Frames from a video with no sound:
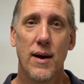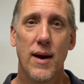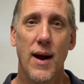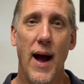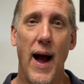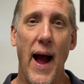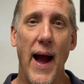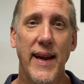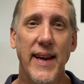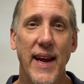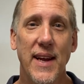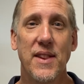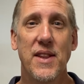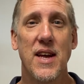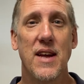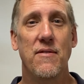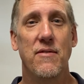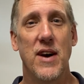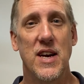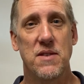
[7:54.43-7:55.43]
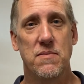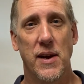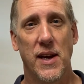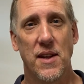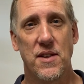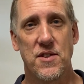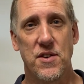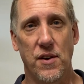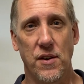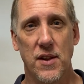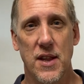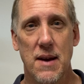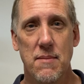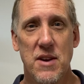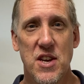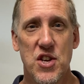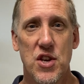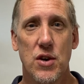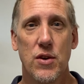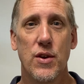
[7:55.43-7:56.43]
I get the investment concern. Let me
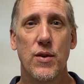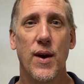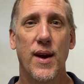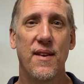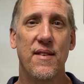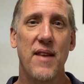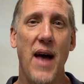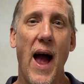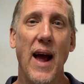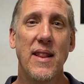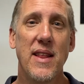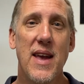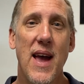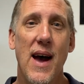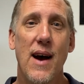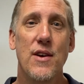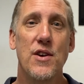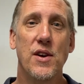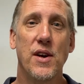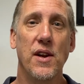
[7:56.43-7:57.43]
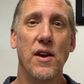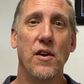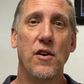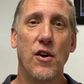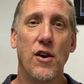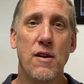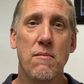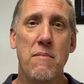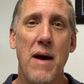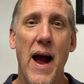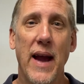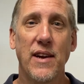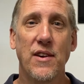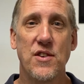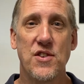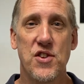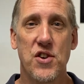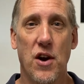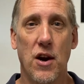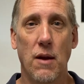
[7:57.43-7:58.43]
show you exactly how you can earn back your
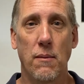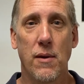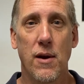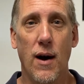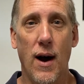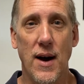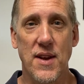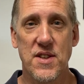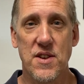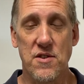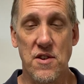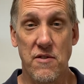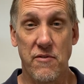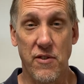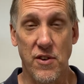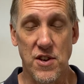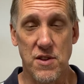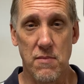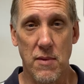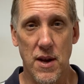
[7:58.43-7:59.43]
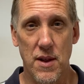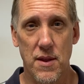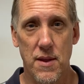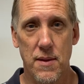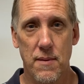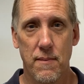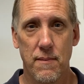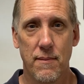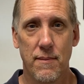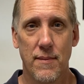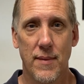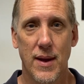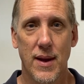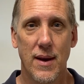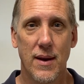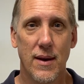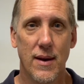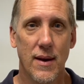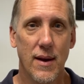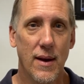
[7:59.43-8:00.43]
startup cost in your first month.
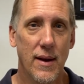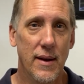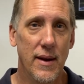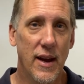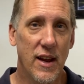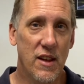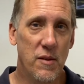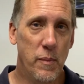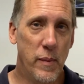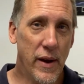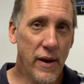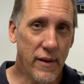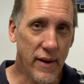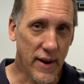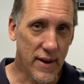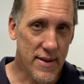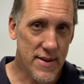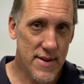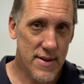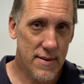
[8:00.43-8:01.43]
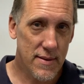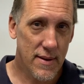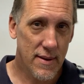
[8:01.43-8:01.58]
Experience.